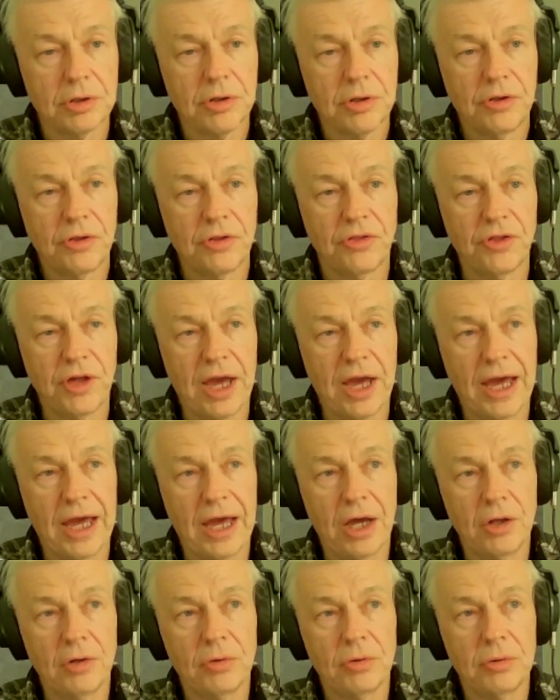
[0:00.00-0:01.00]

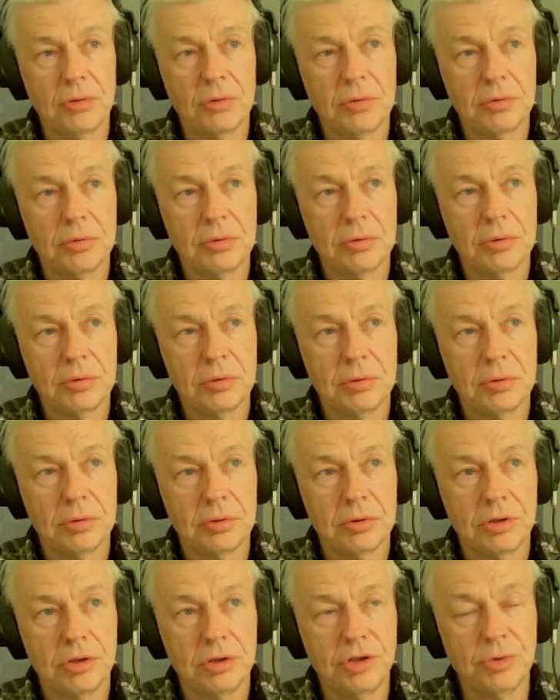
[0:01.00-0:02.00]
that
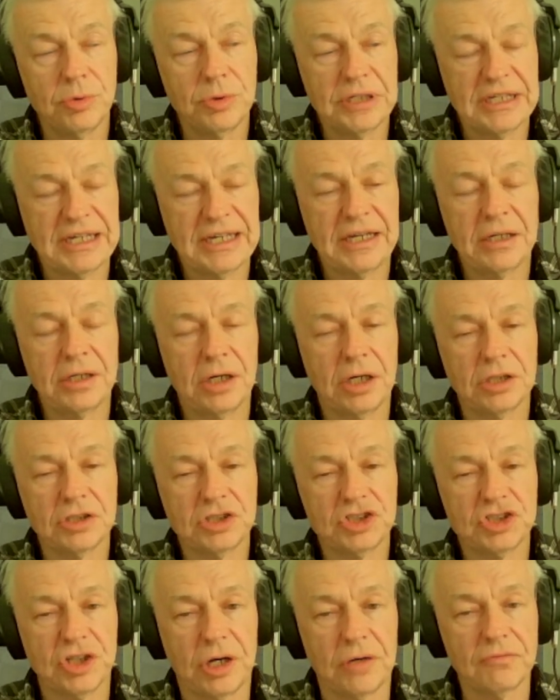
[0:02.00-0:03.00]
you cannot
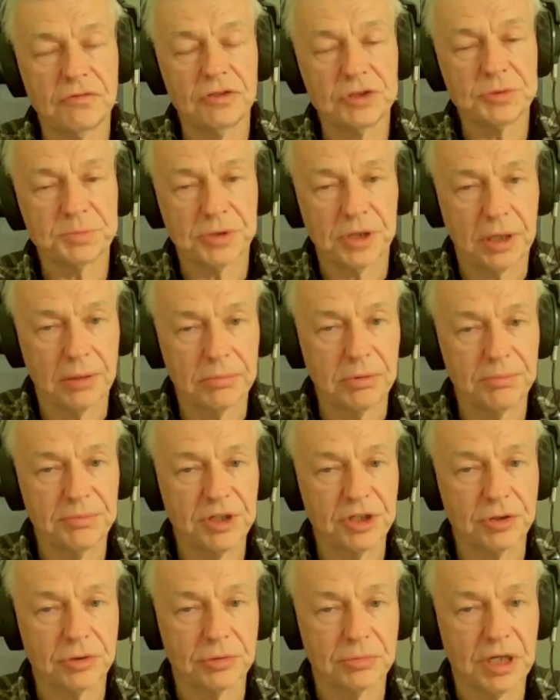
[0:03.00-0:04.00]
solve this
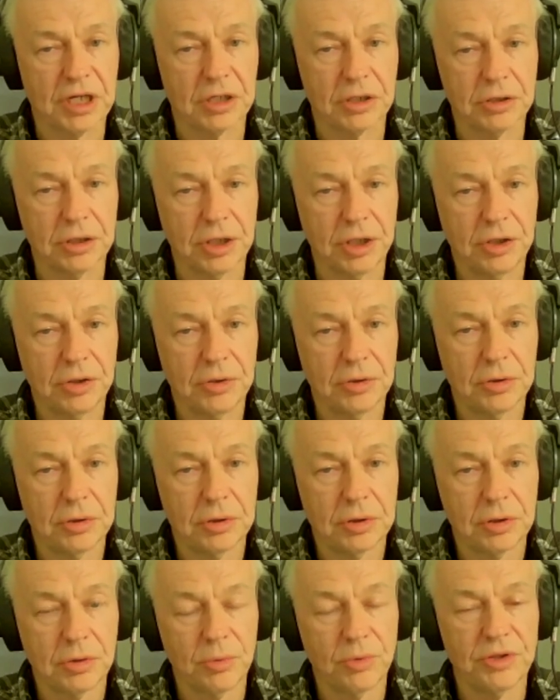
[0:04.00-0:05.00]
problem incrementally
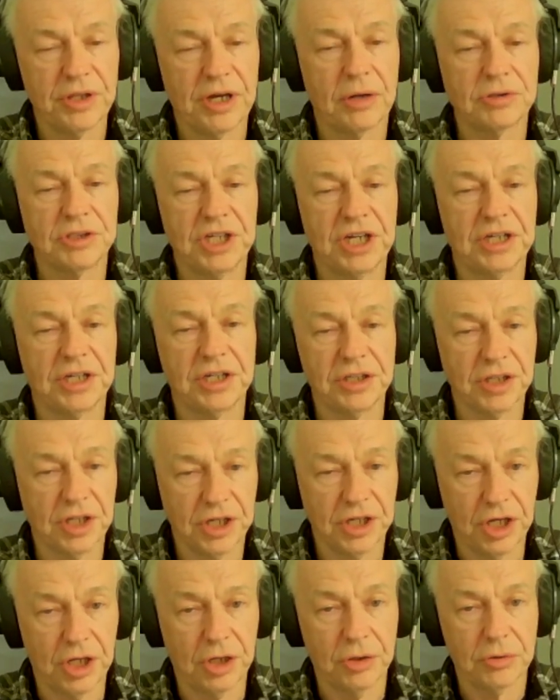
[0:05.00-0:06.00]
without taking the
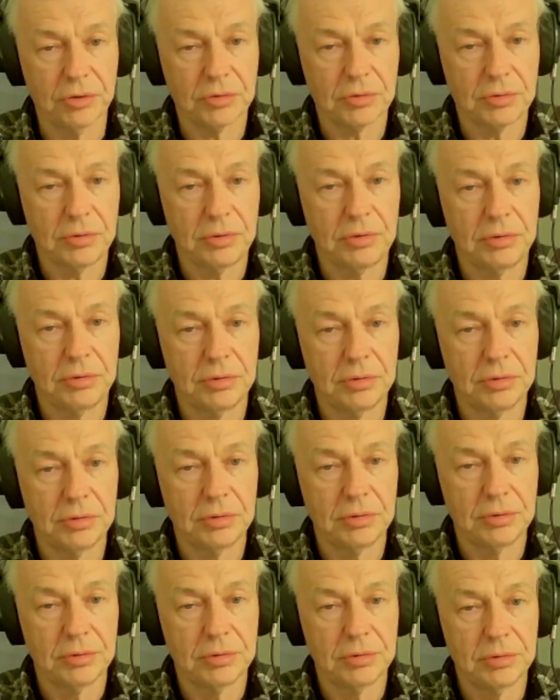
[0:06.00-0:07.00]
hit.
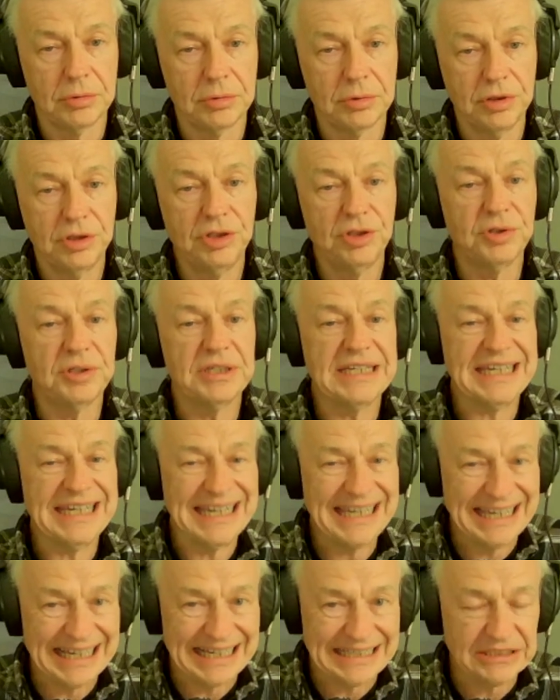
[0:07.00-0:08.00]
You
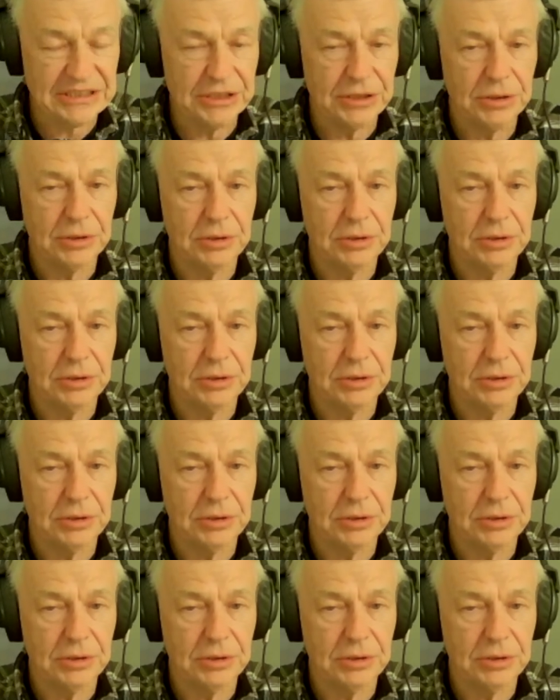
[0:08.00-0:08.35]
can't.